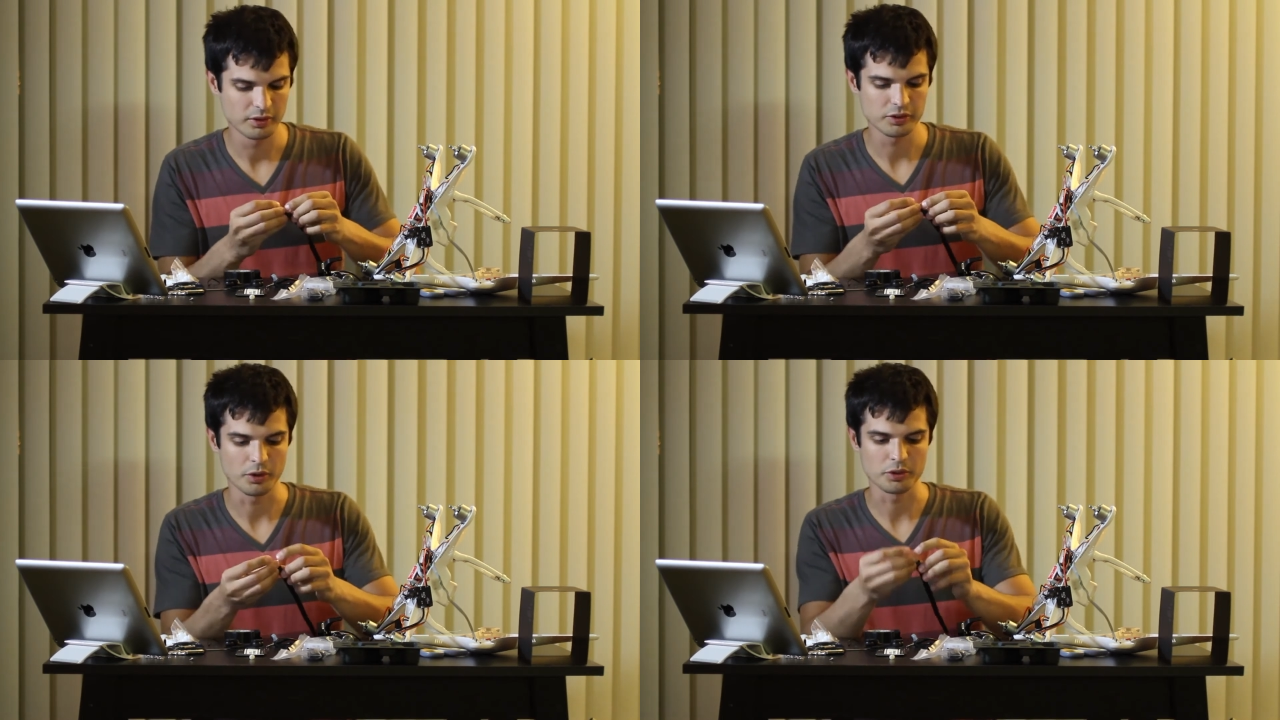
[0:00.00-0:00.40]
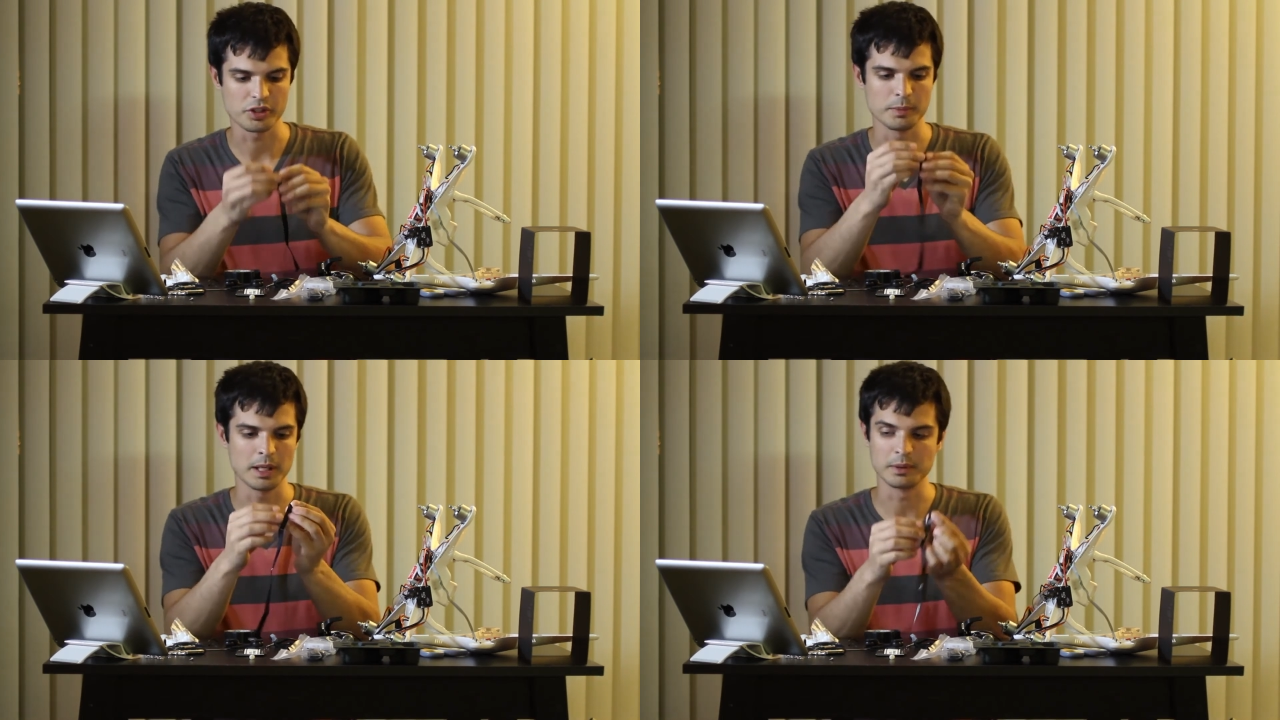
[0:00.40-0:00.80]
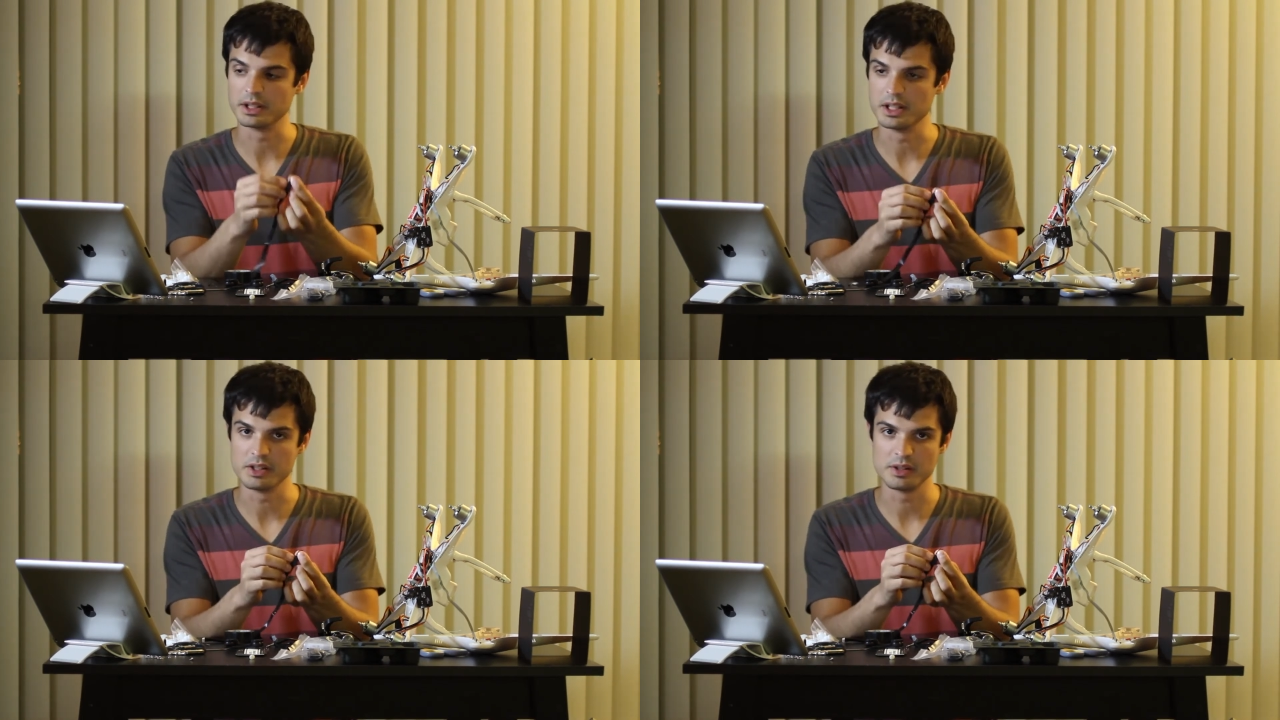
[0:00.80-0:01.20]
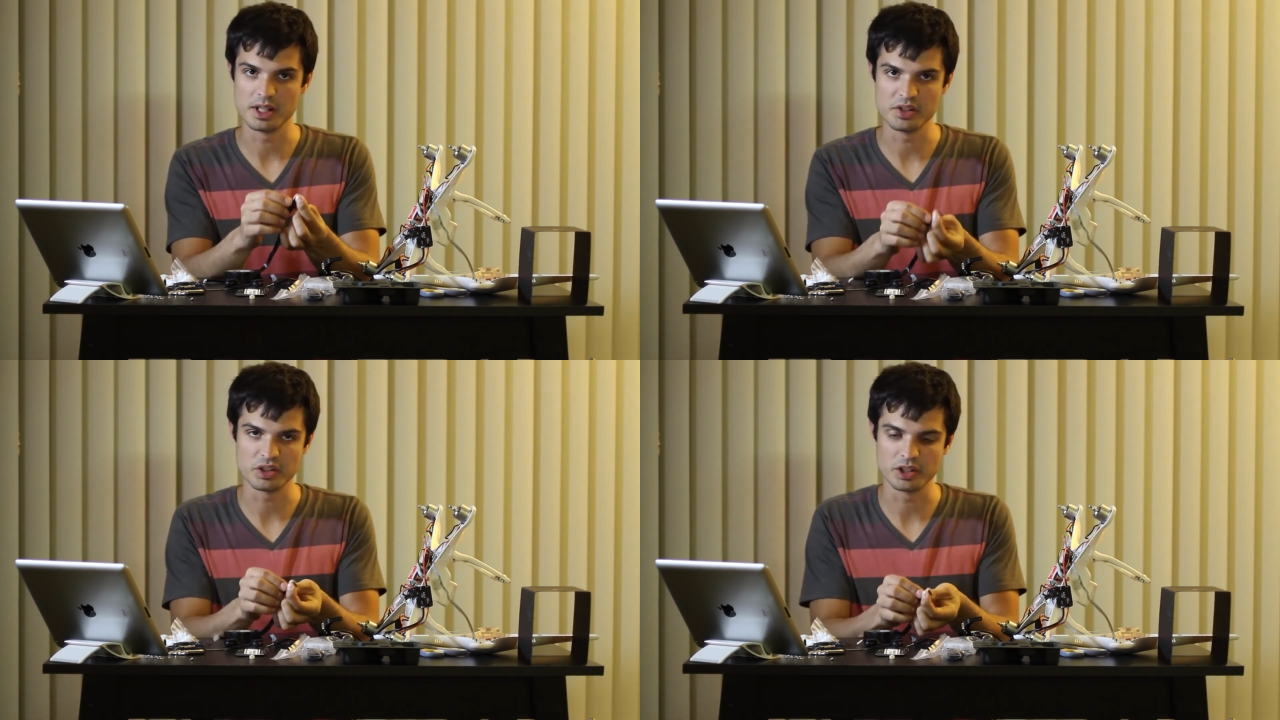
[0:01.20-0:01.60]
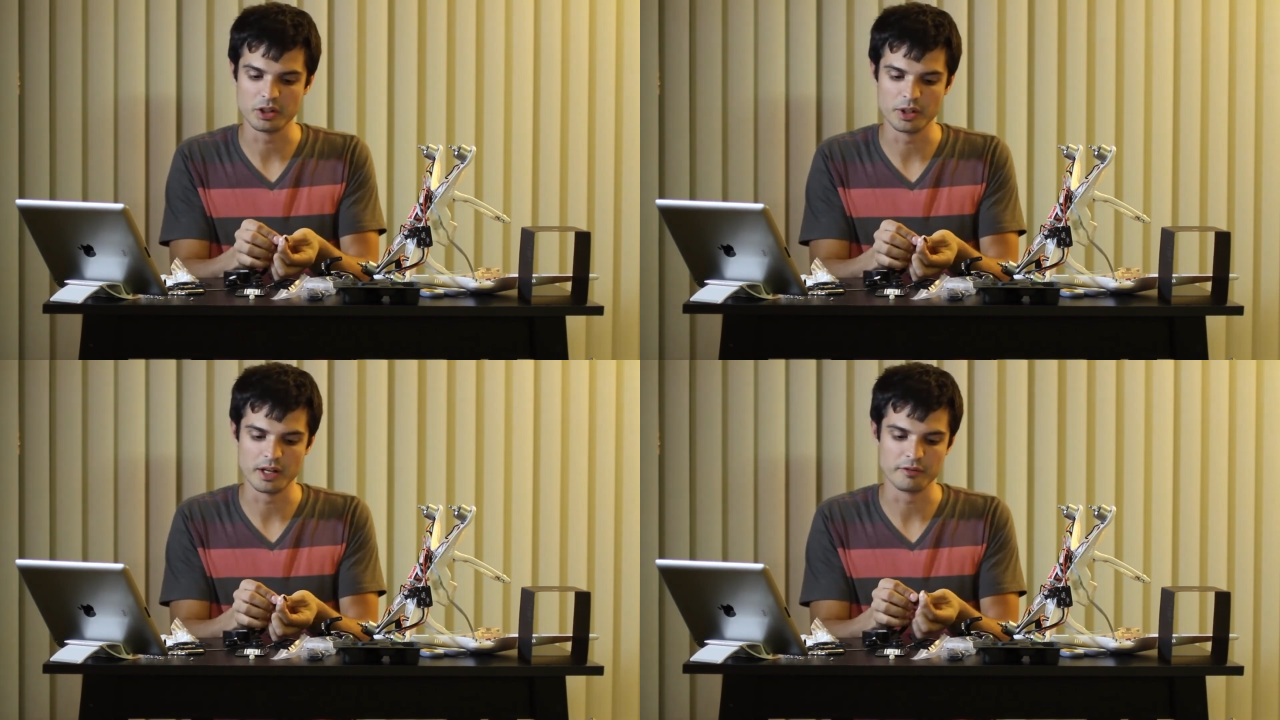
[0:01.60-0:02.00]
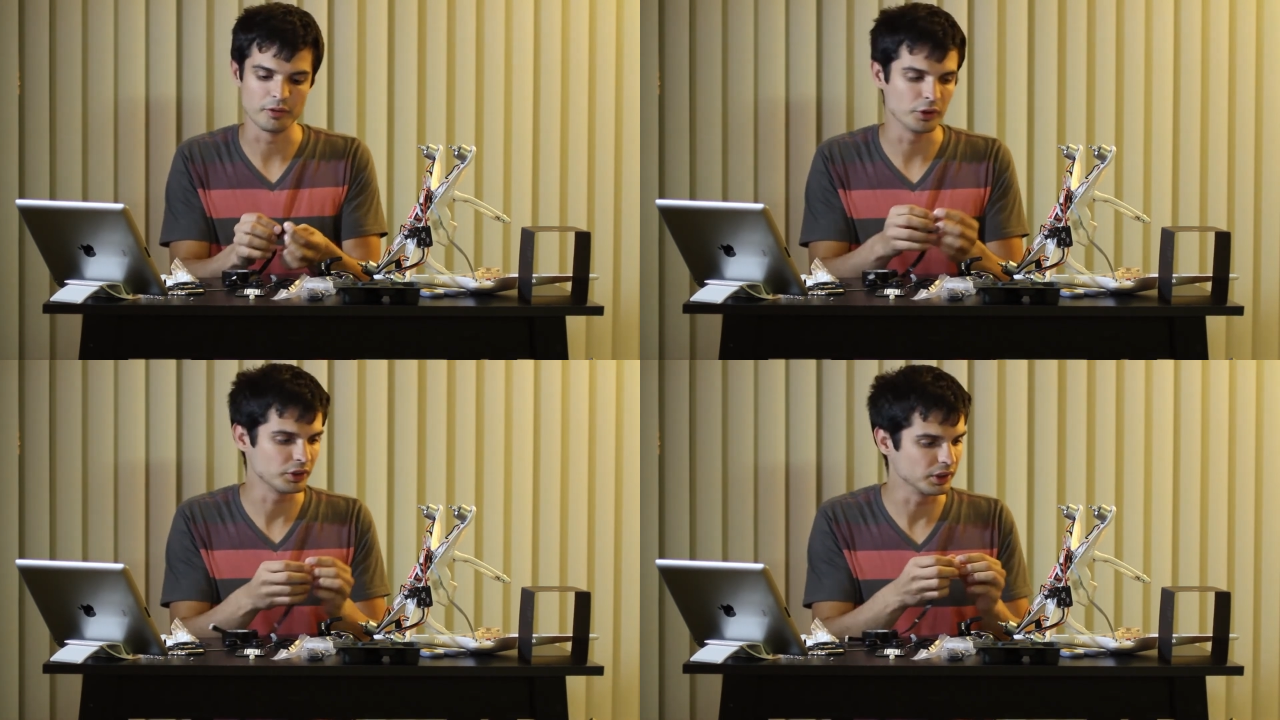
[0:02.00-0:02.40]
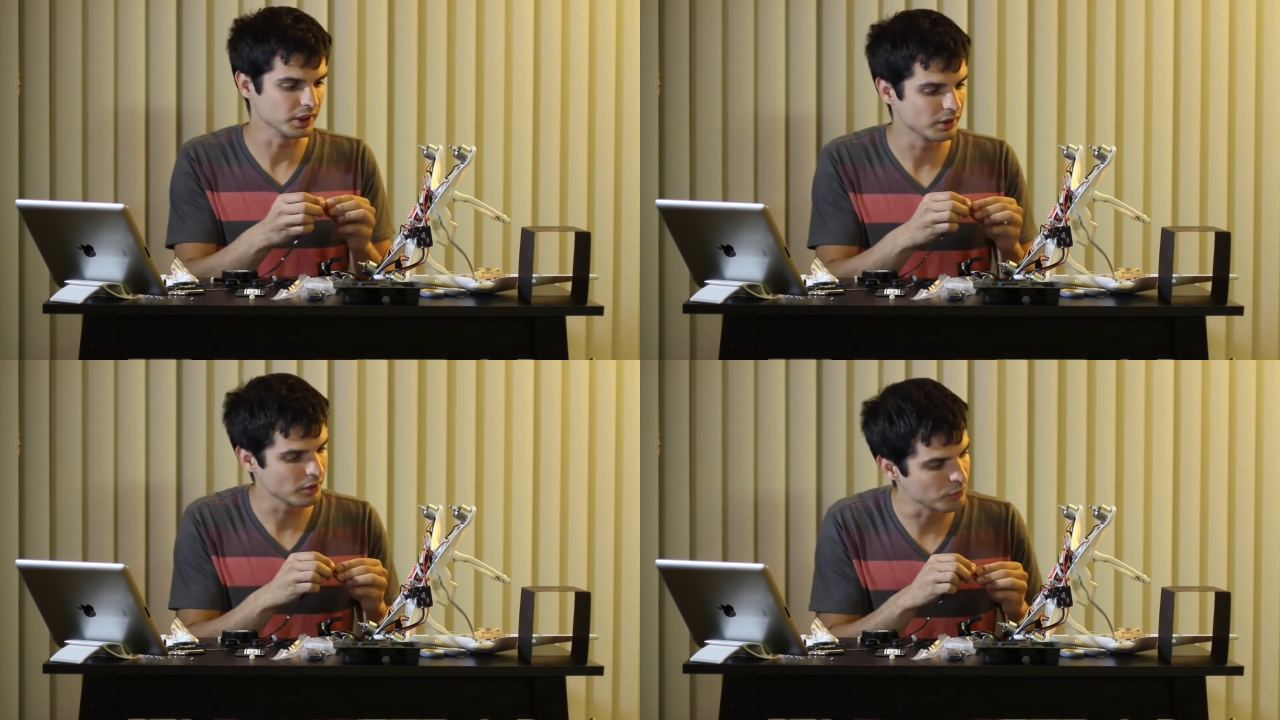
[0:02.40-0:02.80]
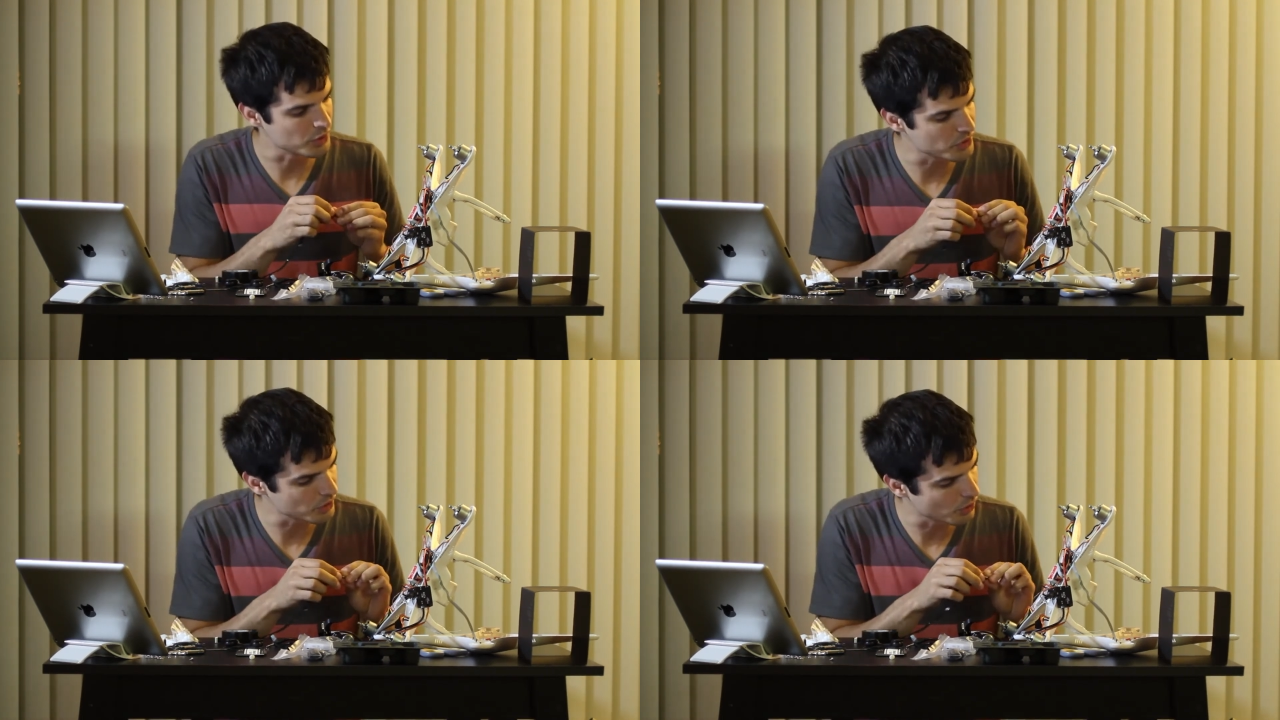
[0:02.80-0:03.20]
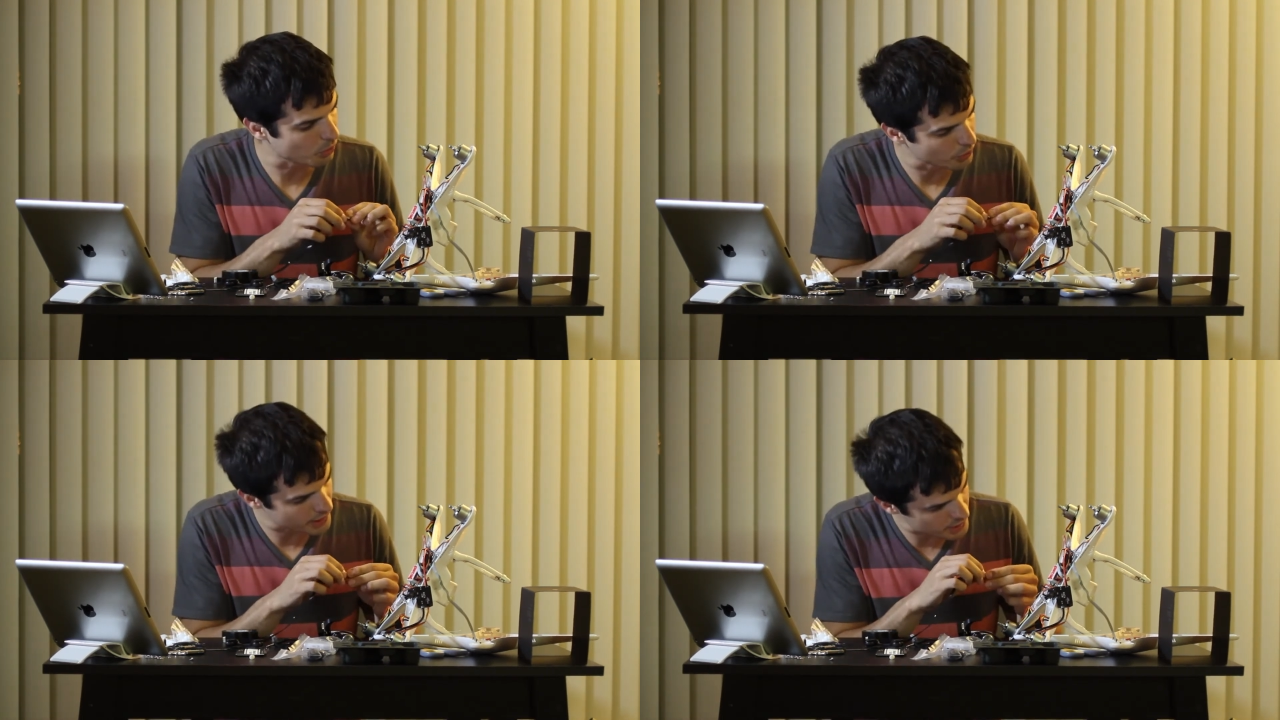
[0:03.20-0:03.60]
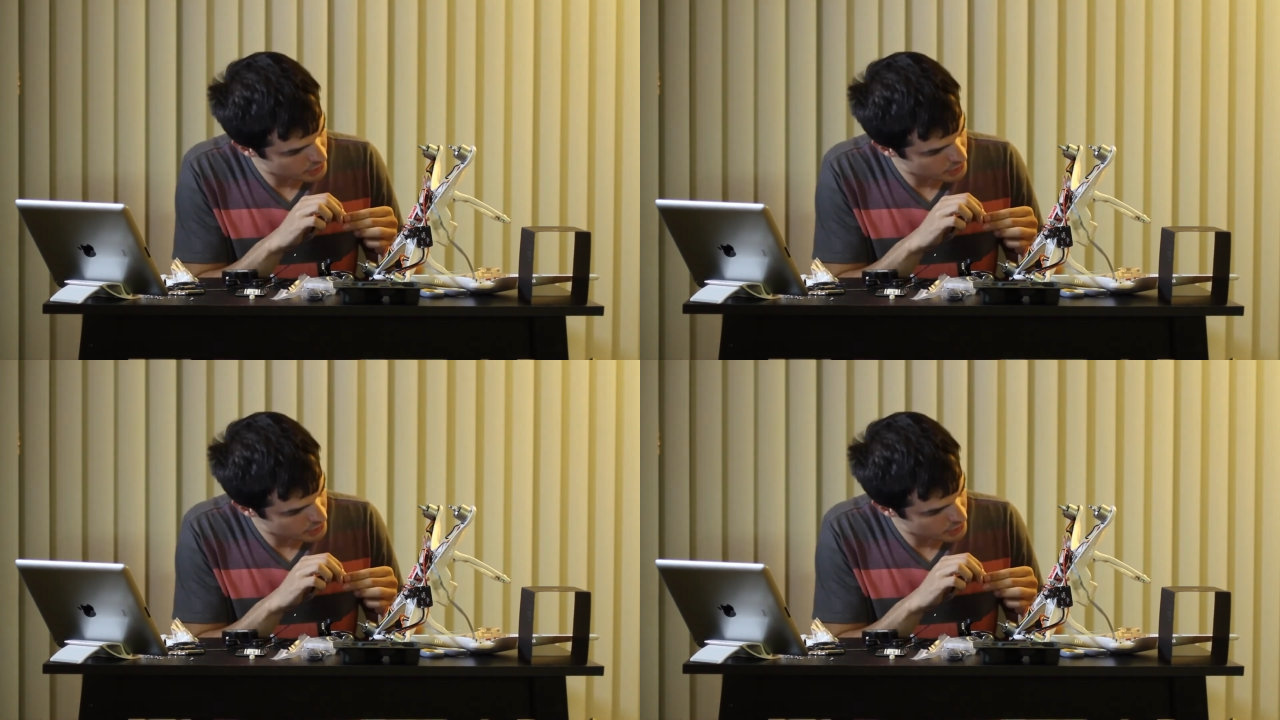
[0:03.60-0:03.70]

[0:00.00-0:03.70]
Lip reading: so it's gonna be able to easily go down vertically through this hole that I